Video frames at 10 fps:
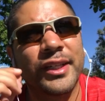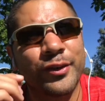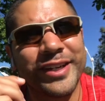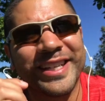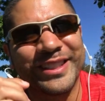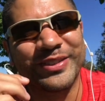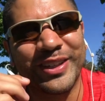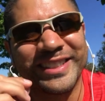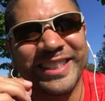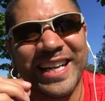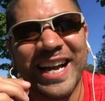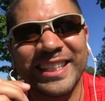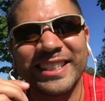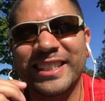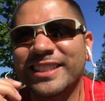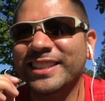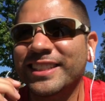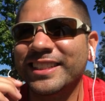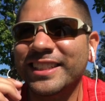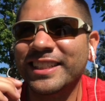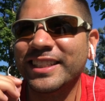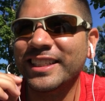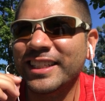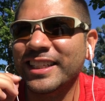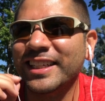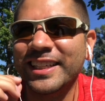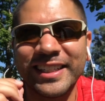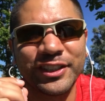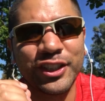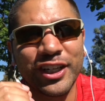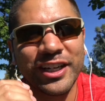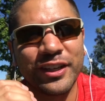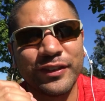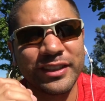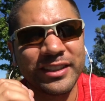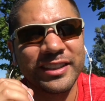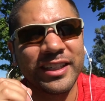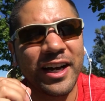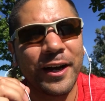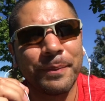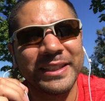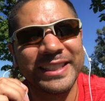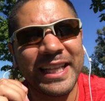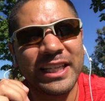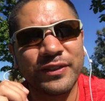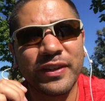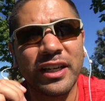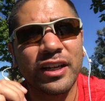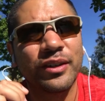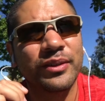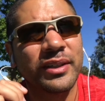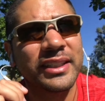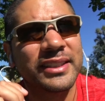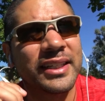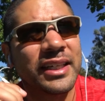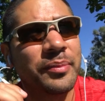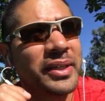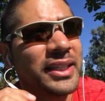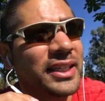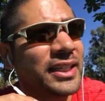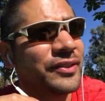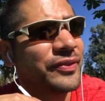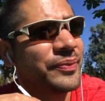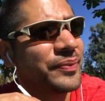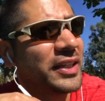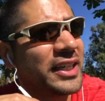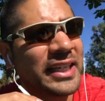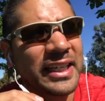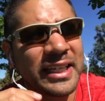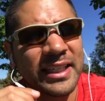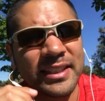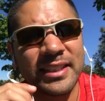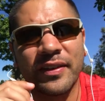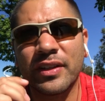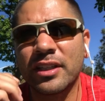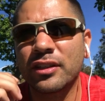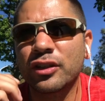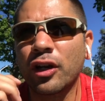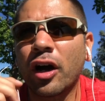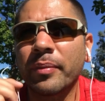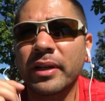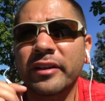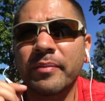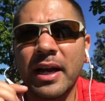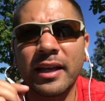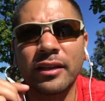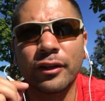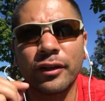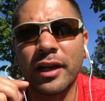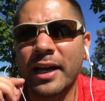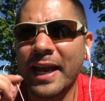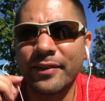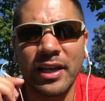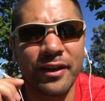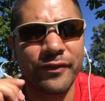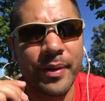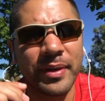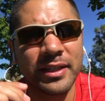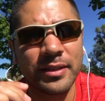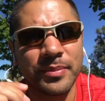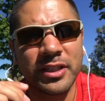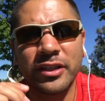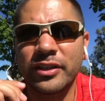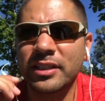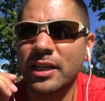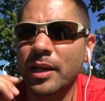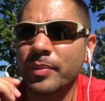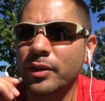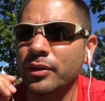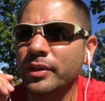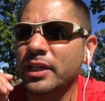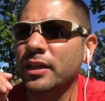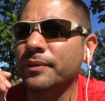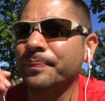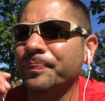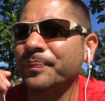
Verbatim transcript: Greetings, friends and colleagues. It's Shaun Elvis. Um, in today's video, this is going to be the seventh installment of my little uh, anti feminism series that I've been doing here.